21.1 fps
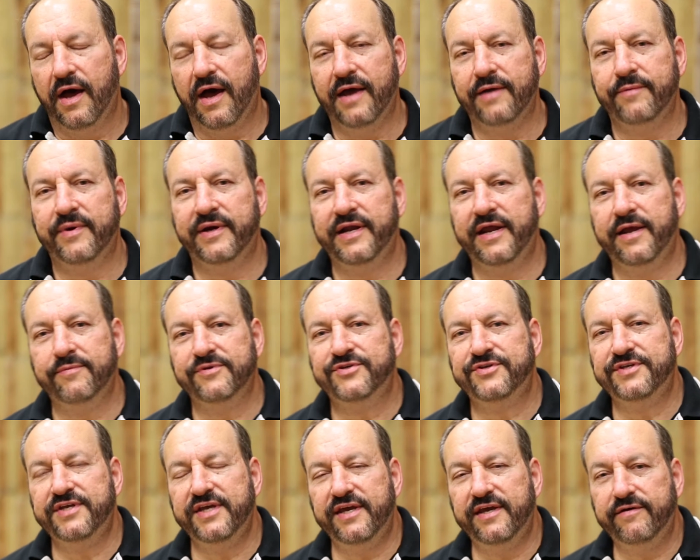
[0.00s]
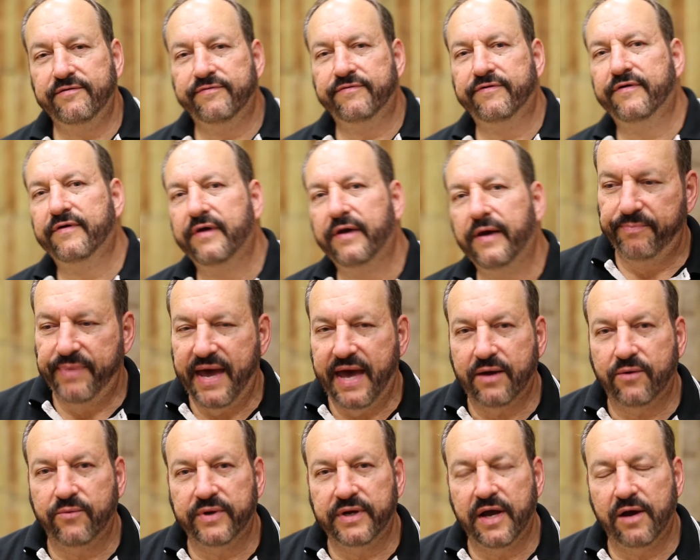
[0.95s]
Hi, my name is Steve.
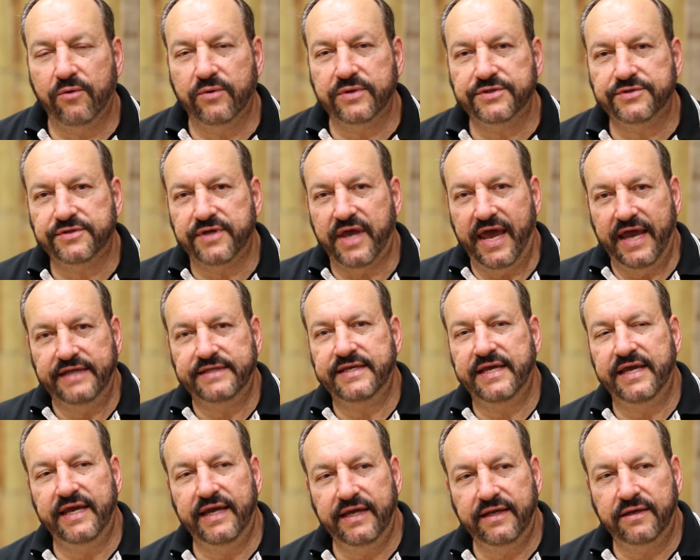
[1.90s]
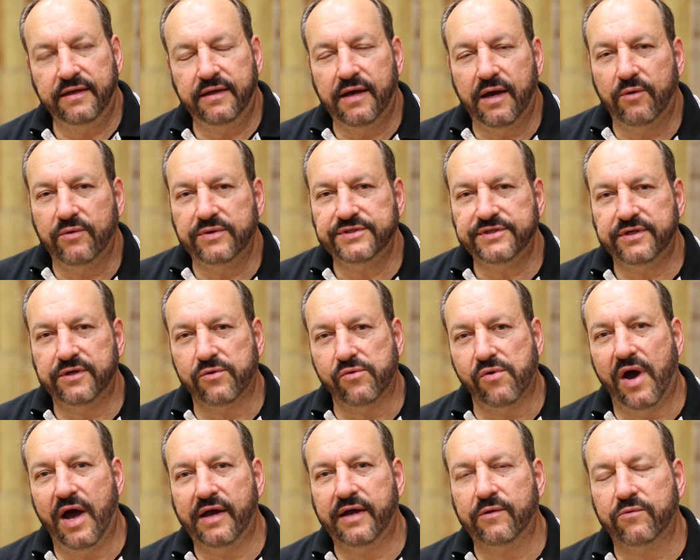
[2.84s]
Back when I was 18, I was in a
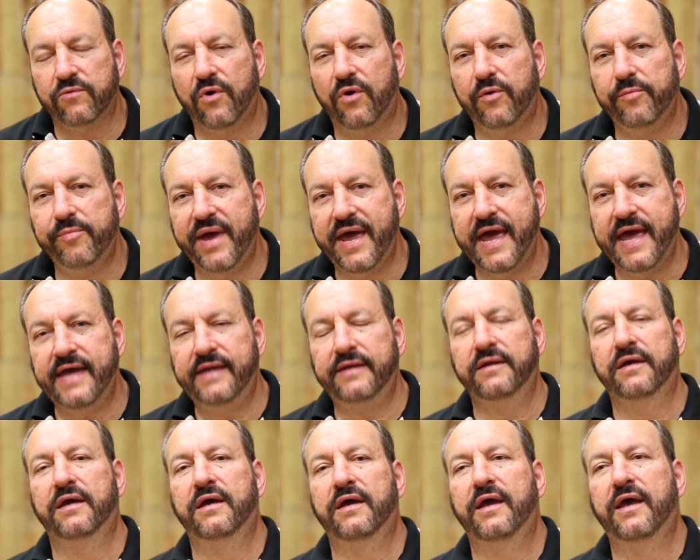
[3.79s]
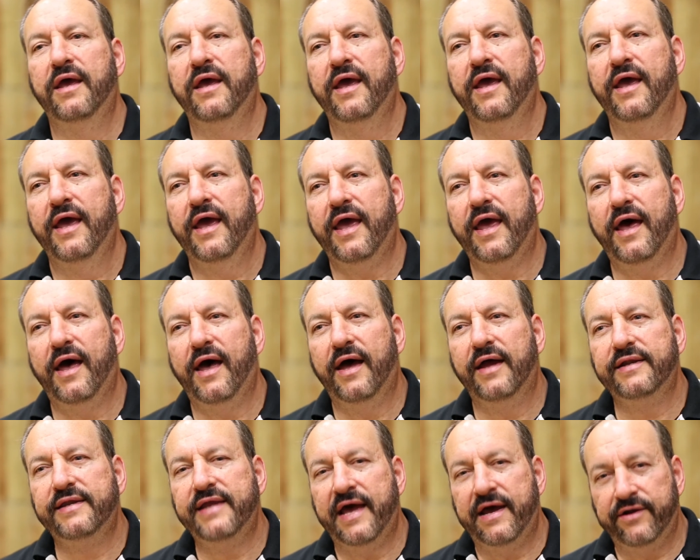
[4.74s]
rock and roll band
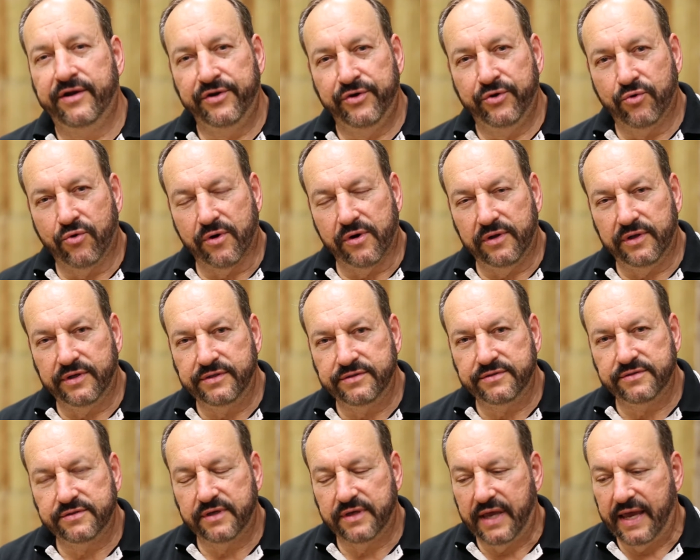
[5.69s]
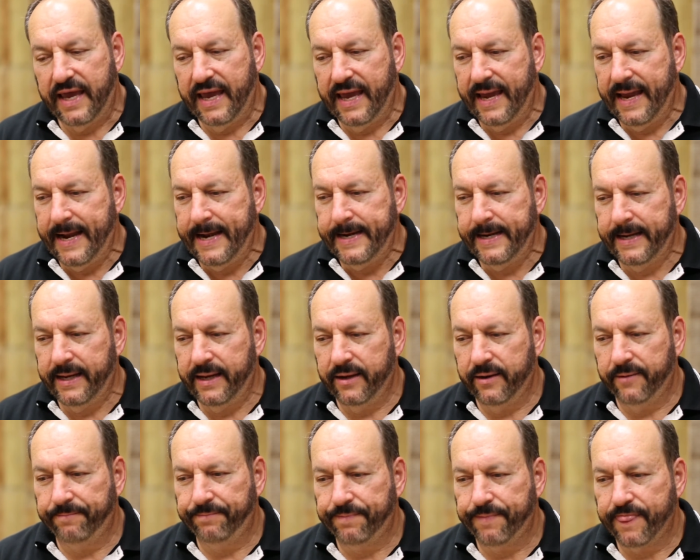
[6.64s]
down in New Orleans, and
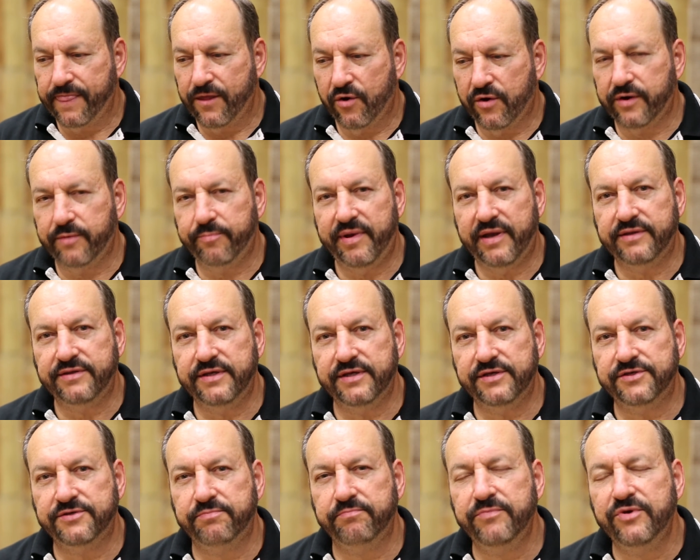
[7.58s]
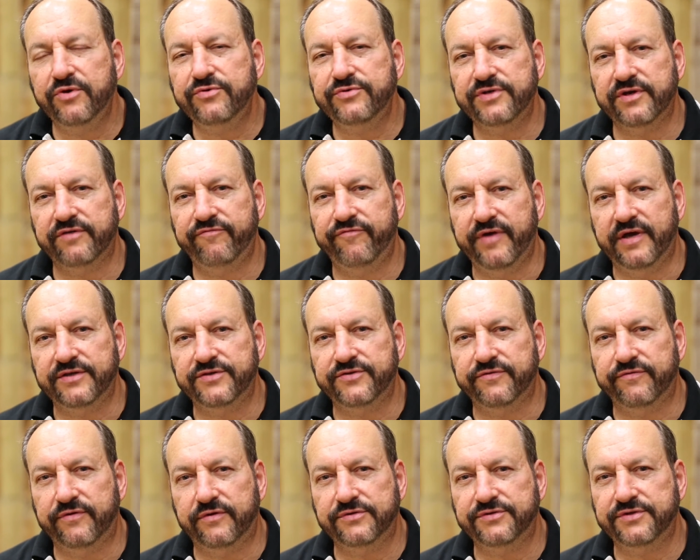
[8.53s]
heard about this music
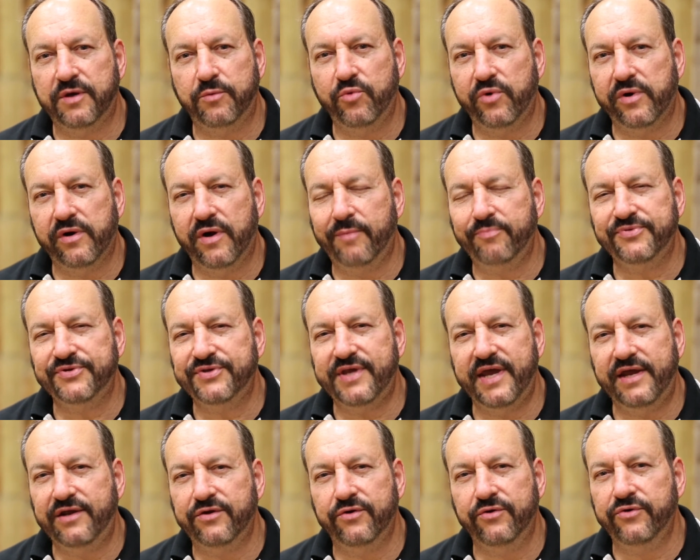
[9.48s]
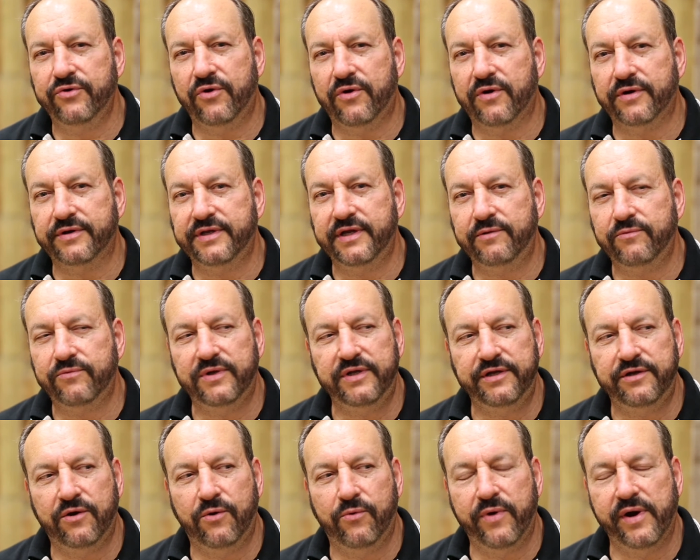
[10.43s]
festival somewhere upstate New York. Didn't really
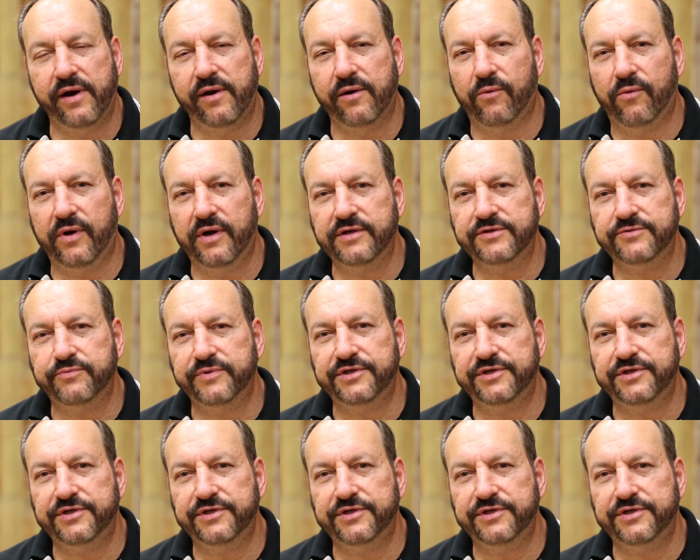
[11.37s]
know where it was.